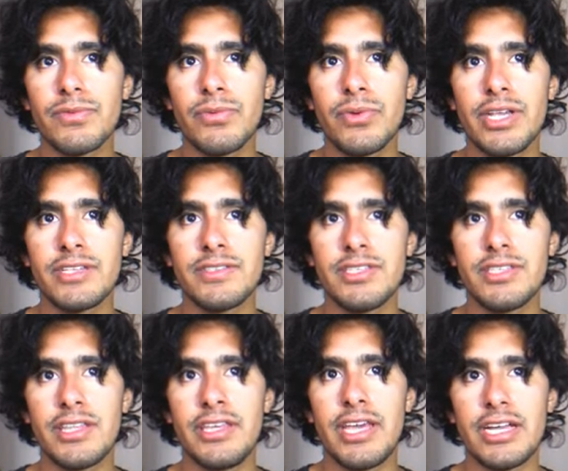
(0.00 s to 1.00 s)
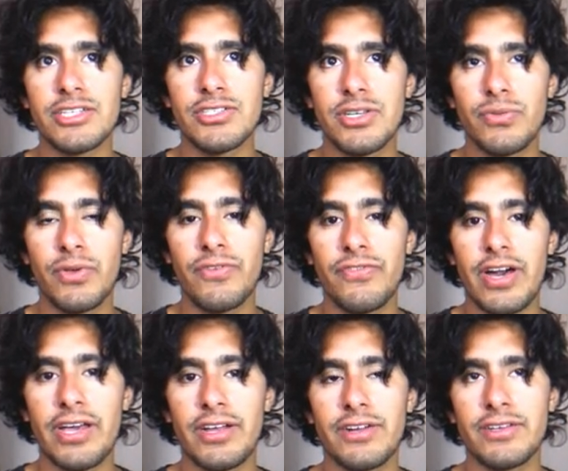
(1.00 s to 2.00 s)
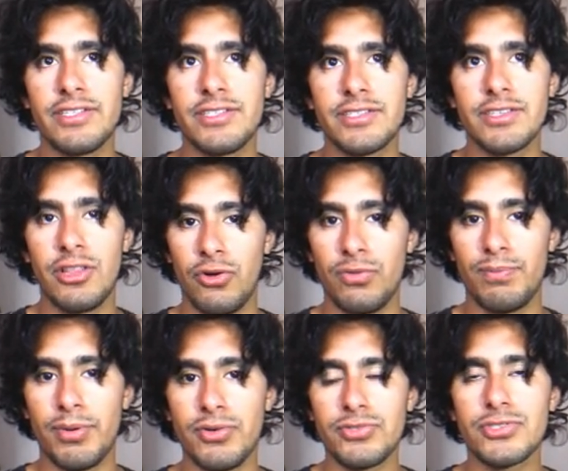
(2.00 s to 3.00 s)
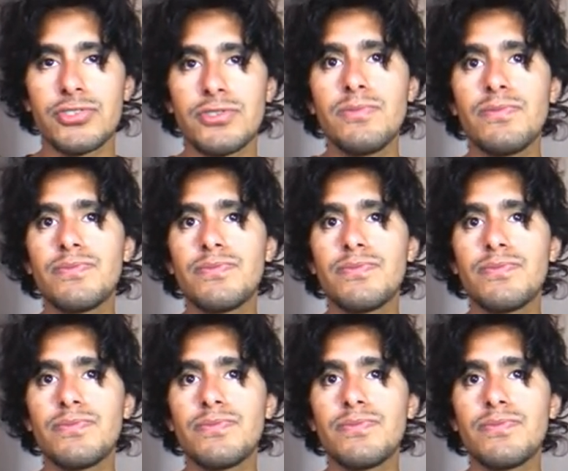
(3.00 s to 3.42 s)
We can see that the action that we fire is load posts,